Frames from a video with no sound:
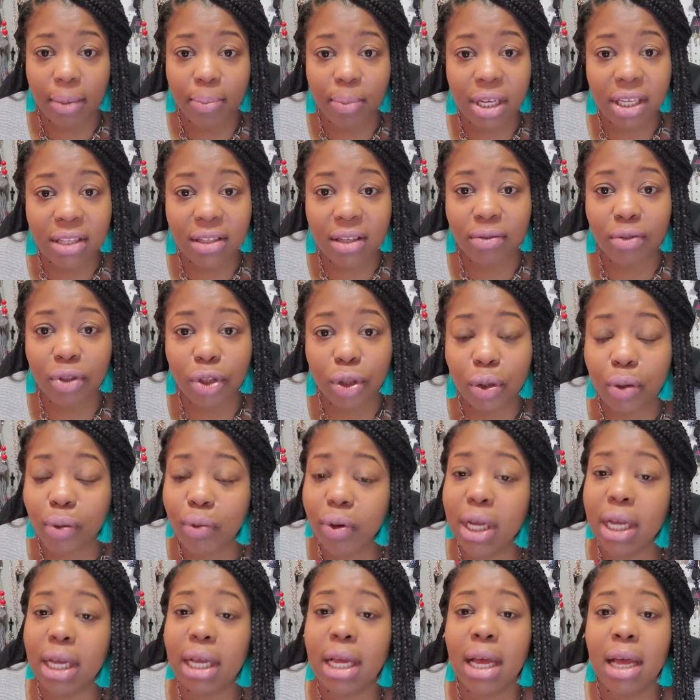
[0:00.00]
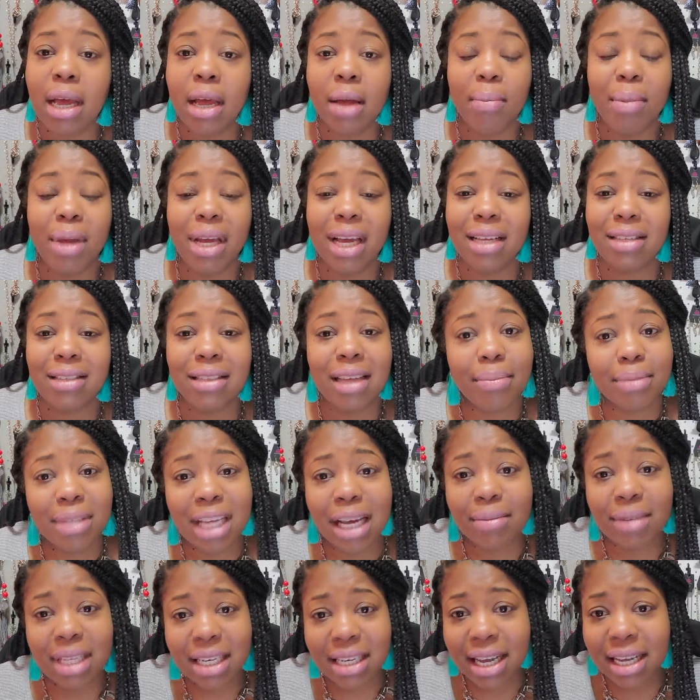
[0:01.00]
piece of jewelry because
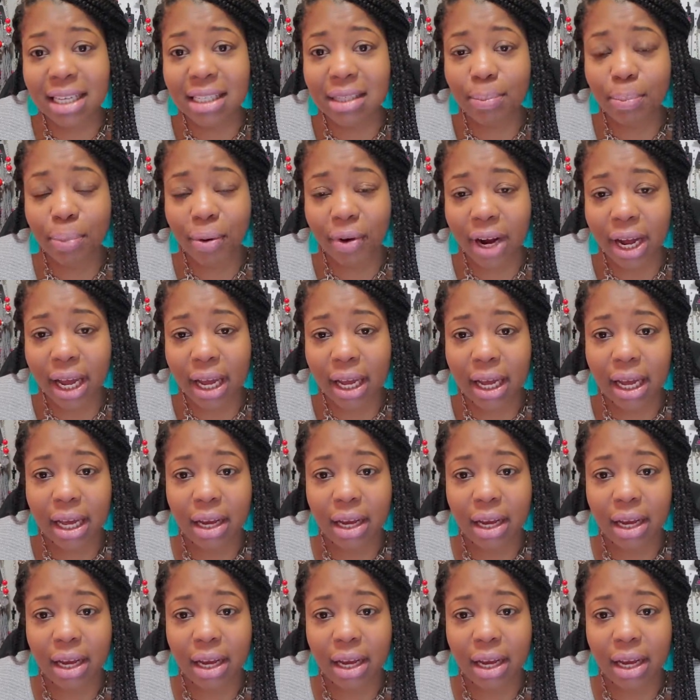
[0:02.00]
sometimes it does break,